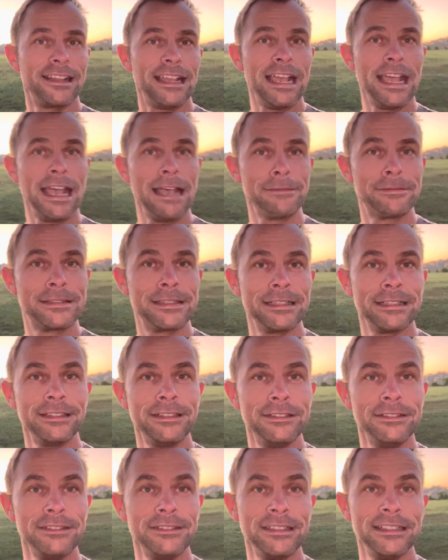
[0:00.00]

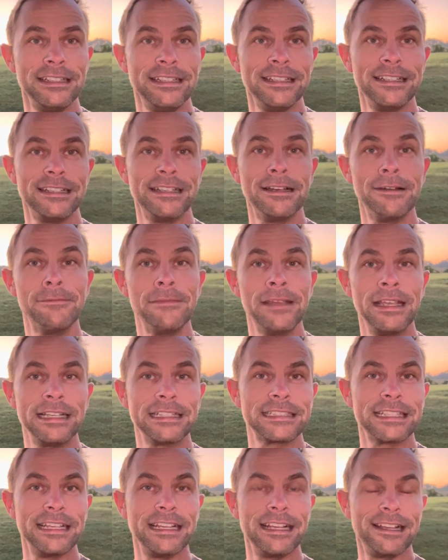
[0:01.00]
Absolutely
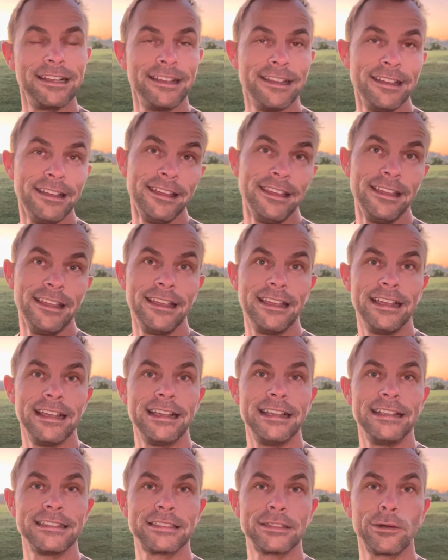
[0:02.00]
amazing.
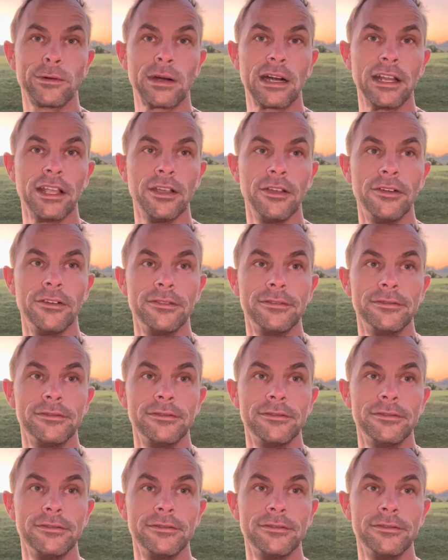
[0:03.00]
And so are you.